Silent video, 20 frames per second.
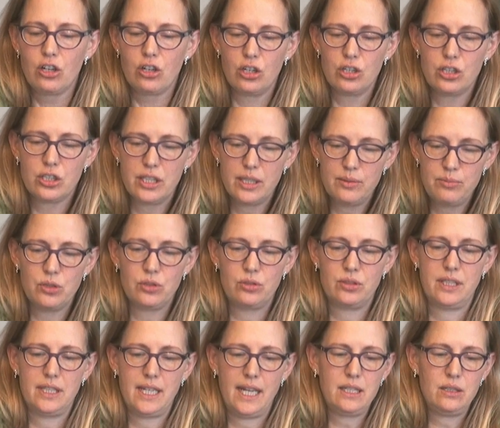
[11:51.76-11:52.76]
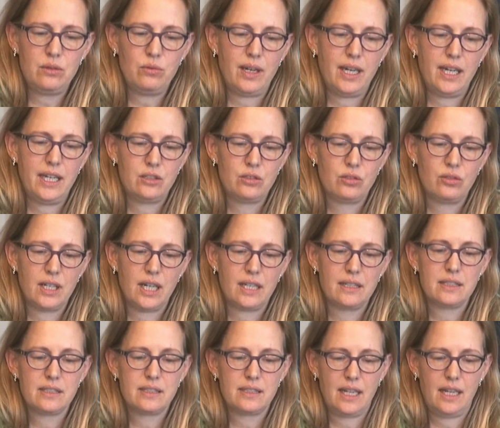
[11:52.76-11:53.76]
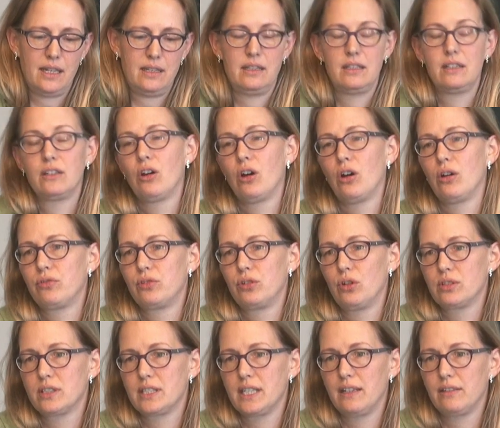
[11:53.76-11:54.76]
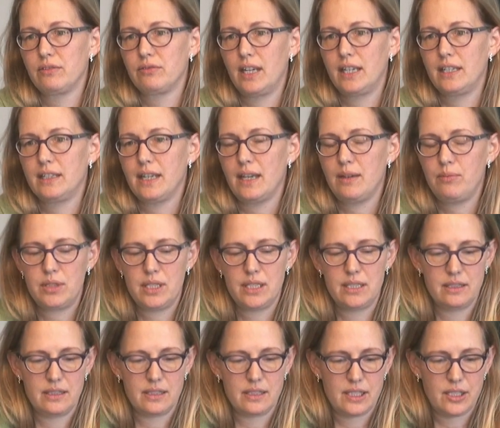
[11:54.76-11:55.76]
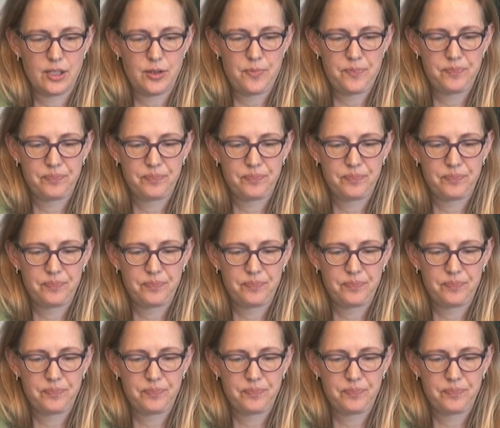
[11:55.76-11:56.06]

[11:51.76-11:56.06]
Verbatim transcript: contribute in any way to an understanding of no self and emptiness.